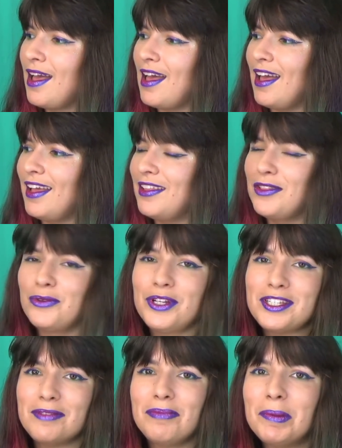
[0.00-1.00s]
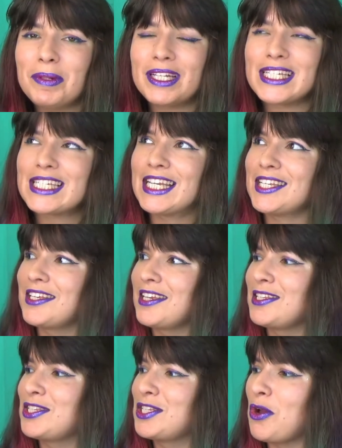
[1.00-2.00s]
And the reason people are discussing
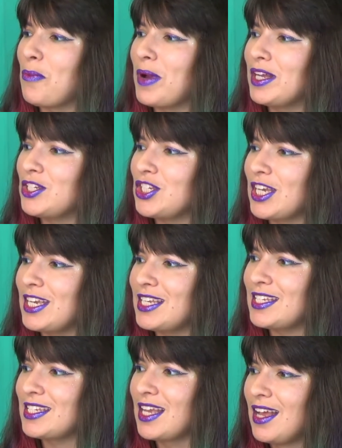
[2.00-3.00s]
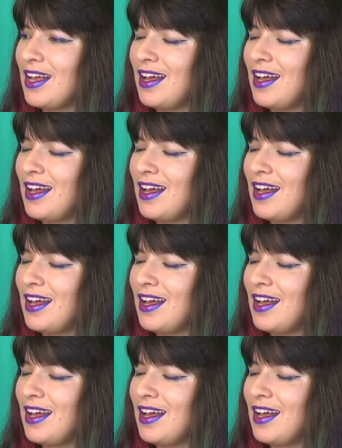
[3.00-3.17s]
it so much is,